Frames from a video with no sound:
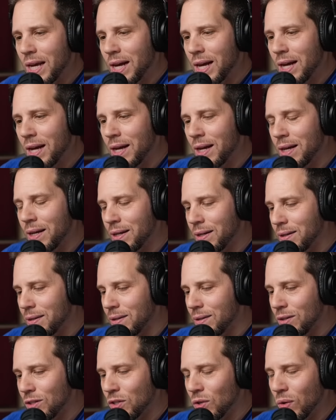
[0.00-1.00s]
the uh,
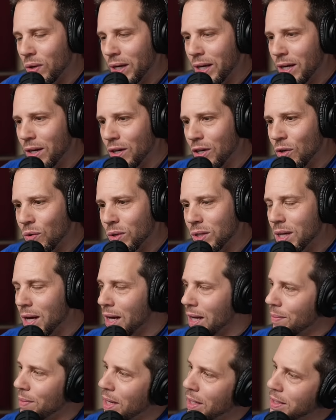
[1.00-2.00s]
story here you were
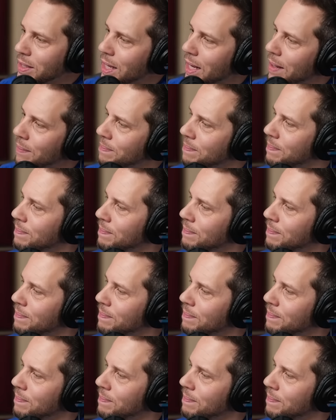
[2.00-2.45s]
talking about,